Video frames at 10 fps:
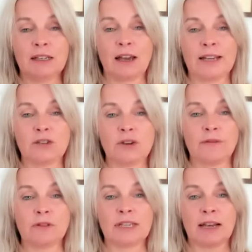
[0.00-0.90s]
the light
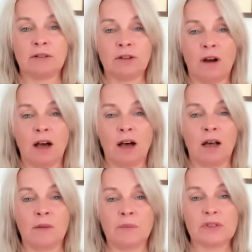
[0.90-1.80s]
travel down your
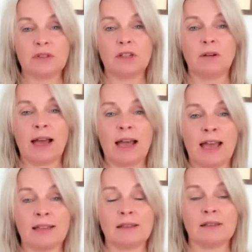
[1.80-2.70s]
arms to your
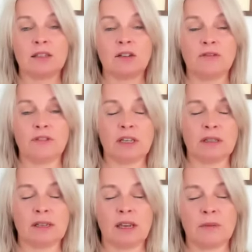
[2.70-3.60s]
hands and your
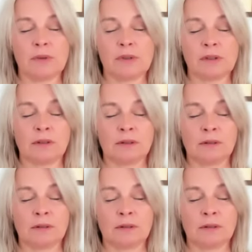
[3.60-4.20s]
fingertips,